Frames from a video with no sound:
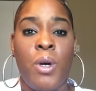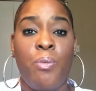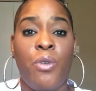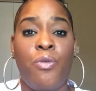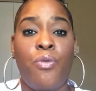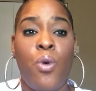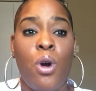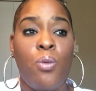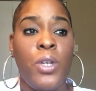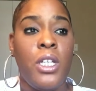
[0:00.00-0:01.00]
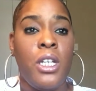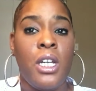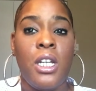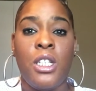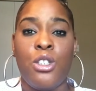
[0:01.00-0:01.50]
before we
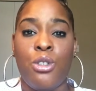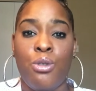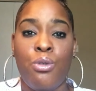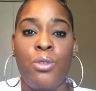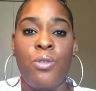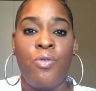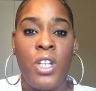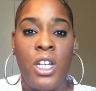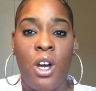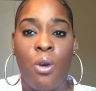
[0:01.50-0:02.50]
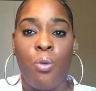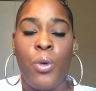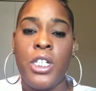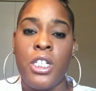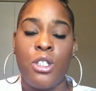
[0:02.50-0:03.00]
get into the video,
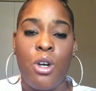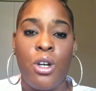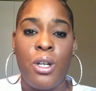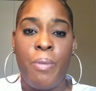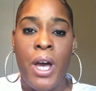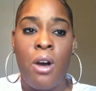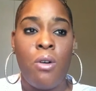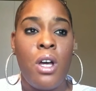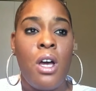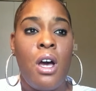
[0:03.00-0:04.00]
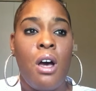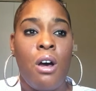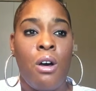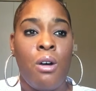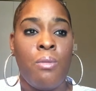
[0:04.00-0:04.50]
which is talking about
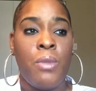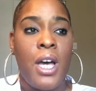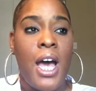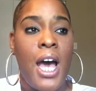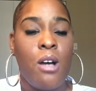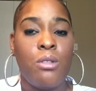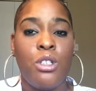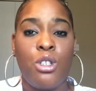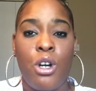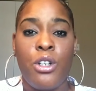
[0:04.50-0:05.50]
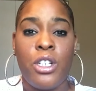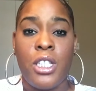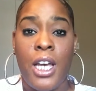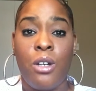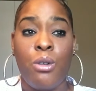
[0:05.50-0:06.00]
how to chart your
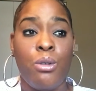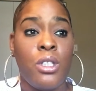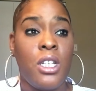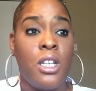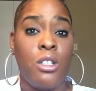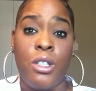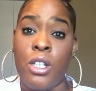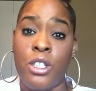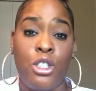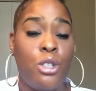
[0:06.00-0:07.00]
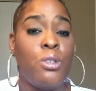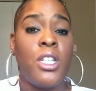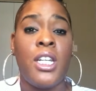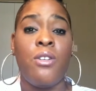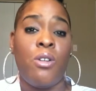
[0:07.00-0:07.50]
cycles and
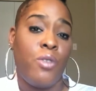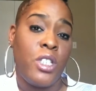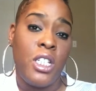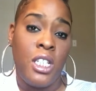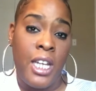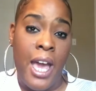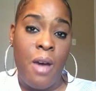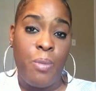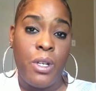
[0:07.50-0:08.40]
choosing a fertility app,